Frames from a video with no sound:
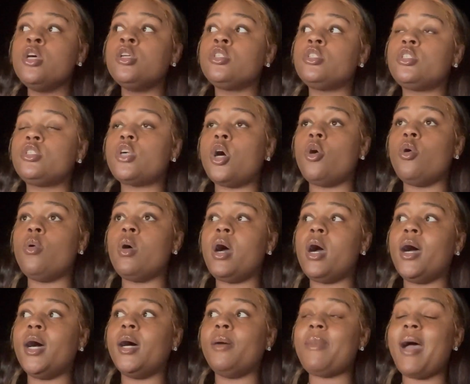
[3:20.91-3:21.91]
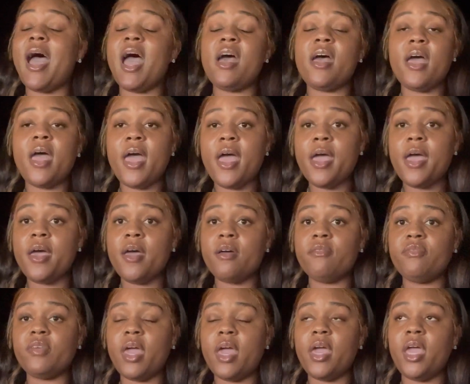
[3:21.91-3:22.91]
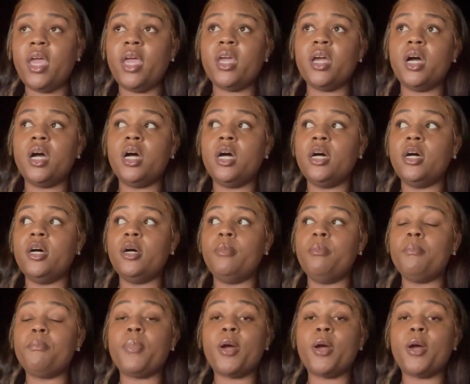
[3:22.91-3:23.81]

So um, I have a um,